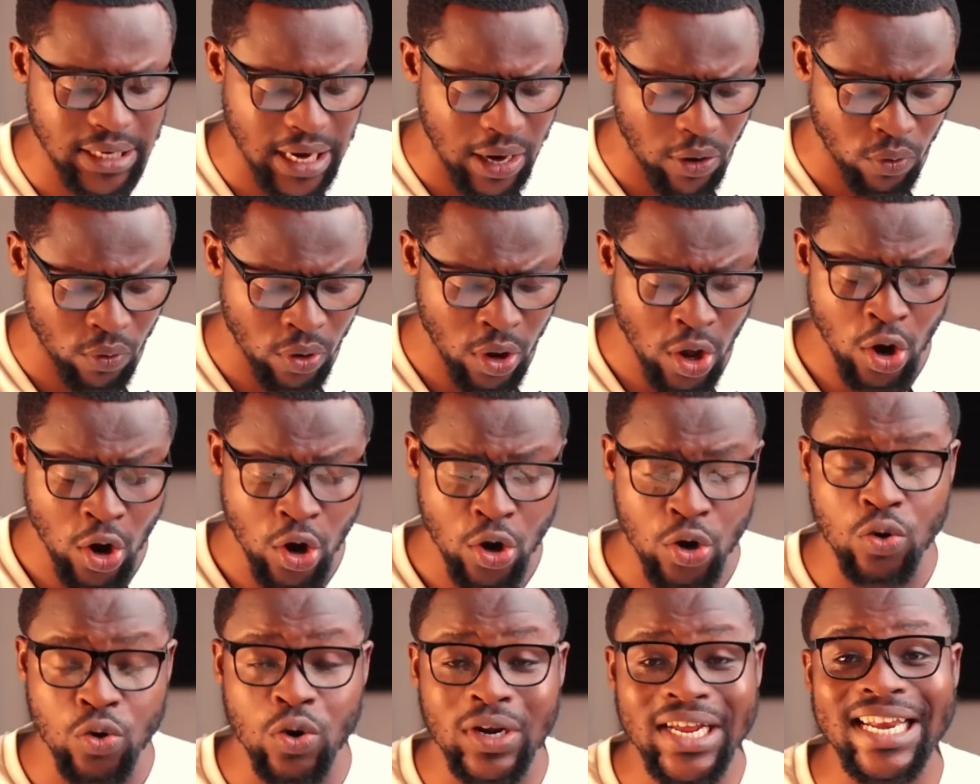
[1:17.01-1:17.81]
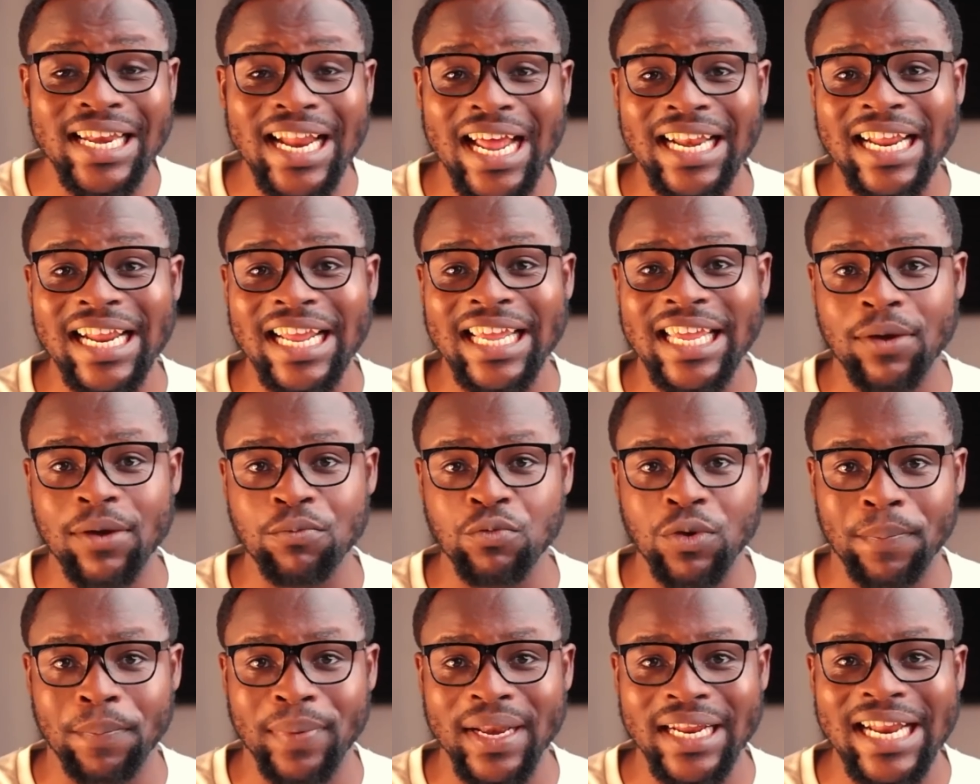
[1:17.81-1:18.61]
Now, looking at the game
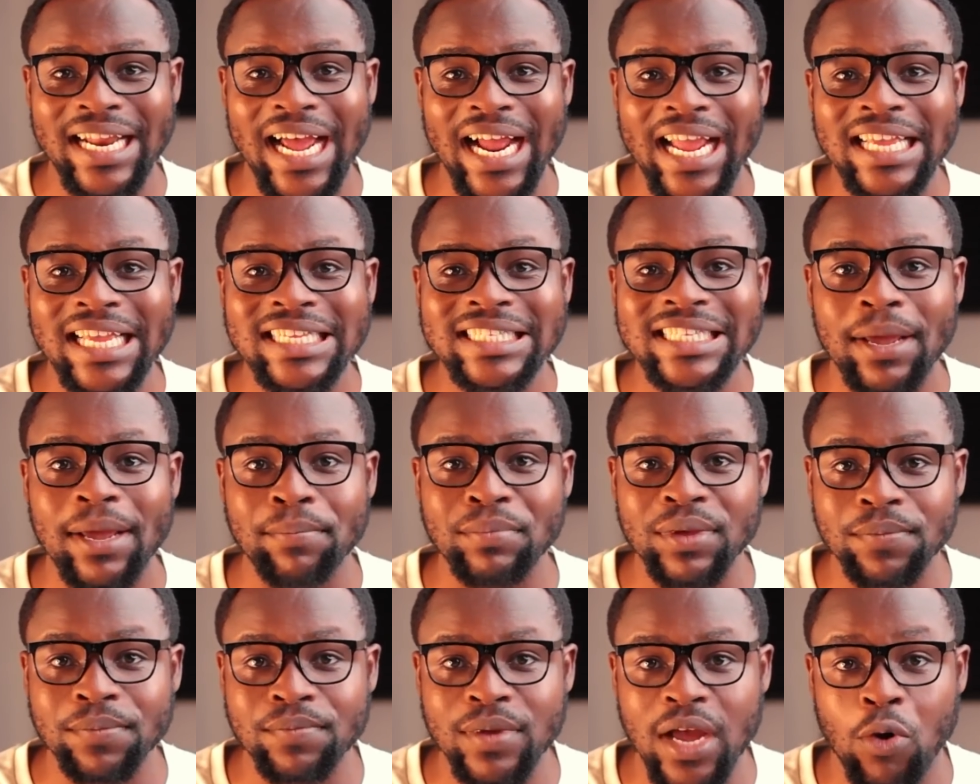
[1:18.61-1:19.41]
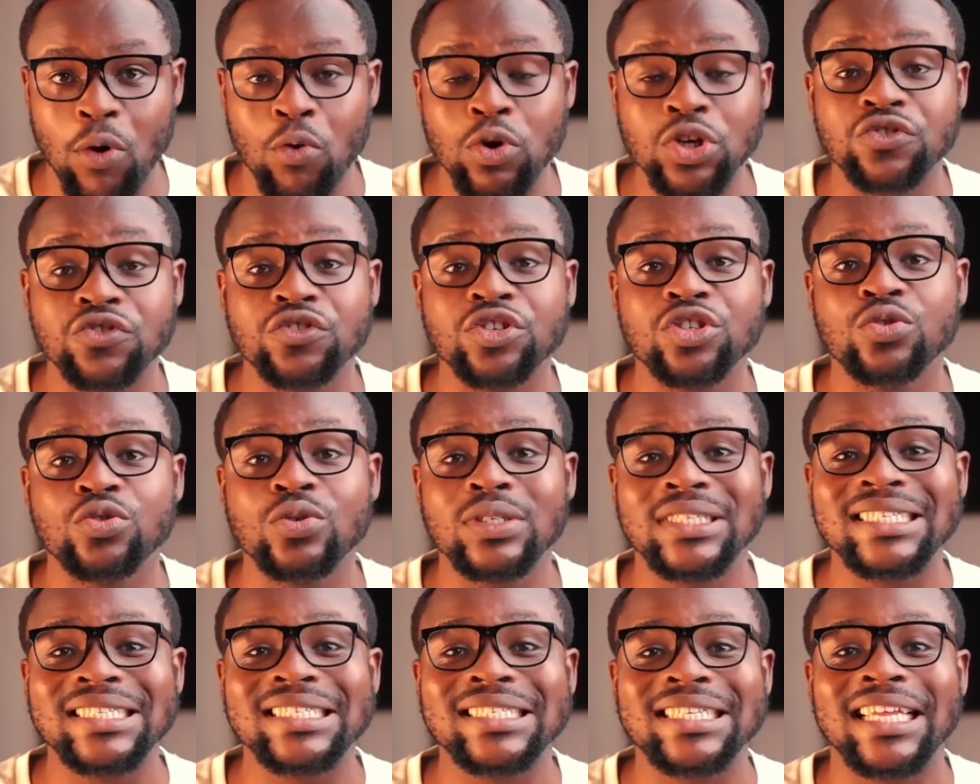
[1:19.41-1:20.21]
we played against Namibia, Coach
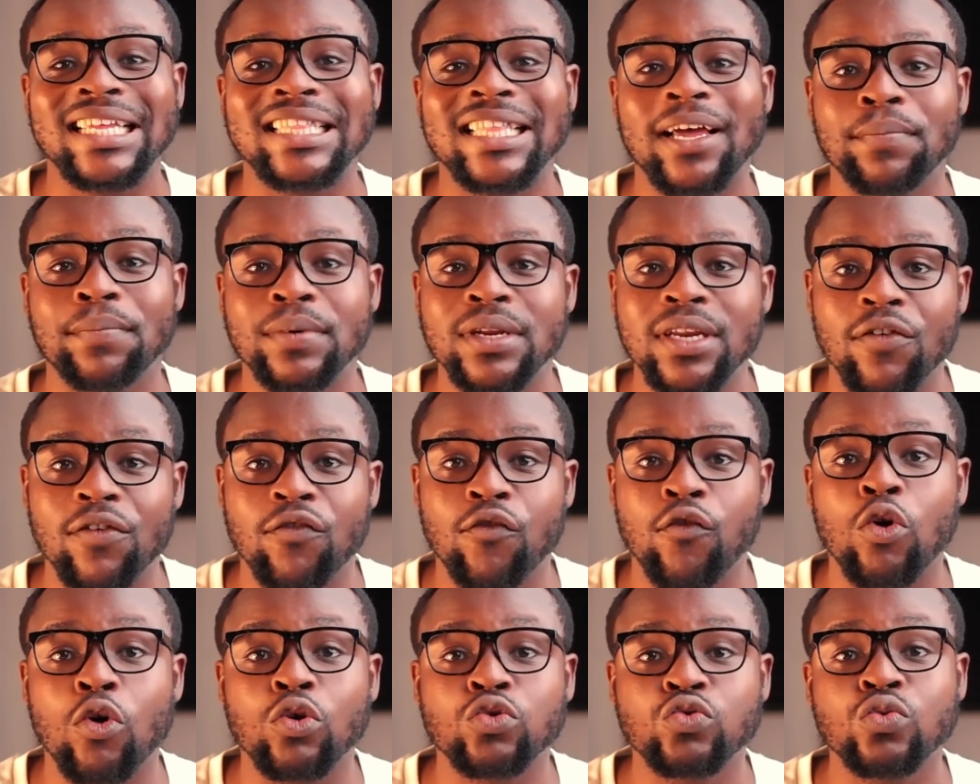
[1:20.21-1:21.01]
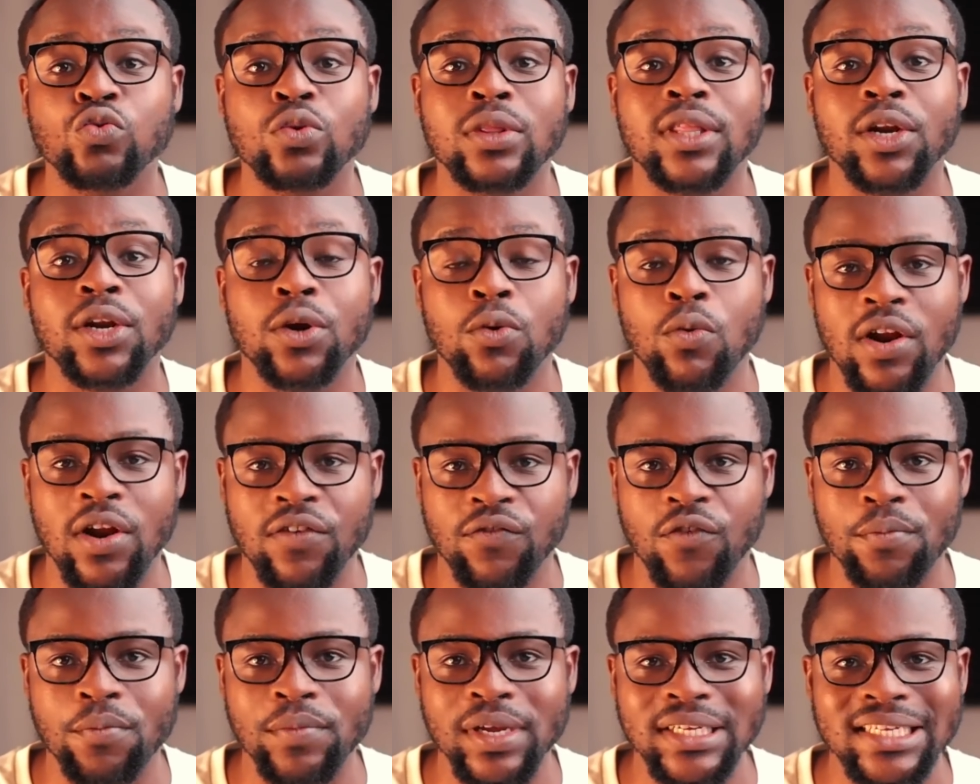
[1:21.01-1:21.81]
Hughton set up in the
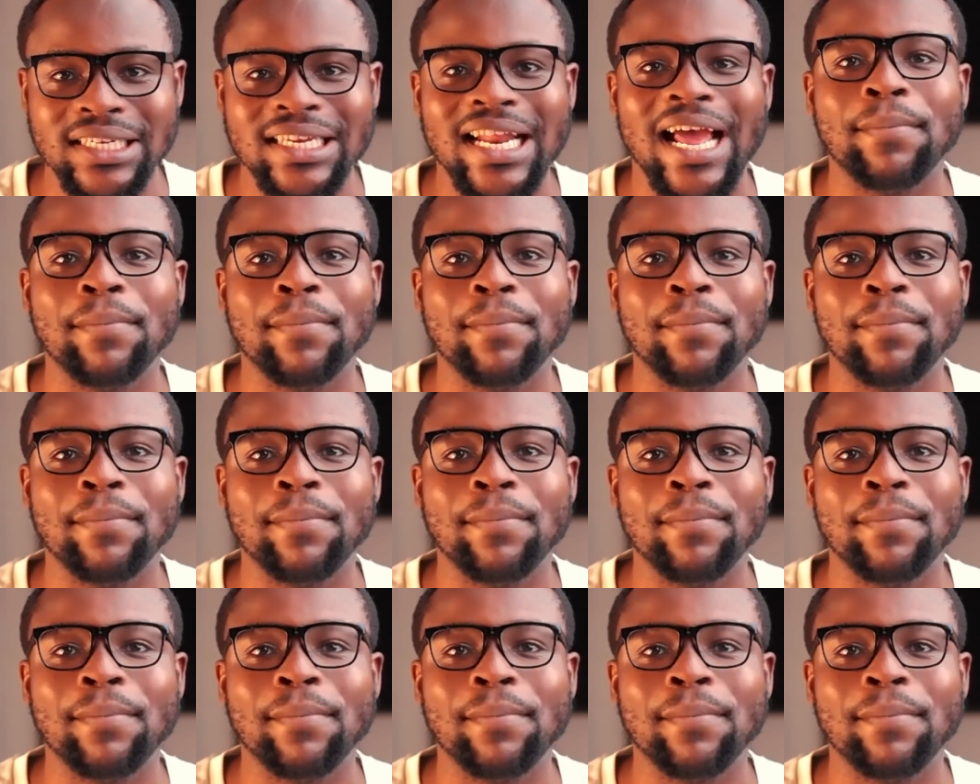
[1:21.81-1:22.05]
4-2-3-1 formation.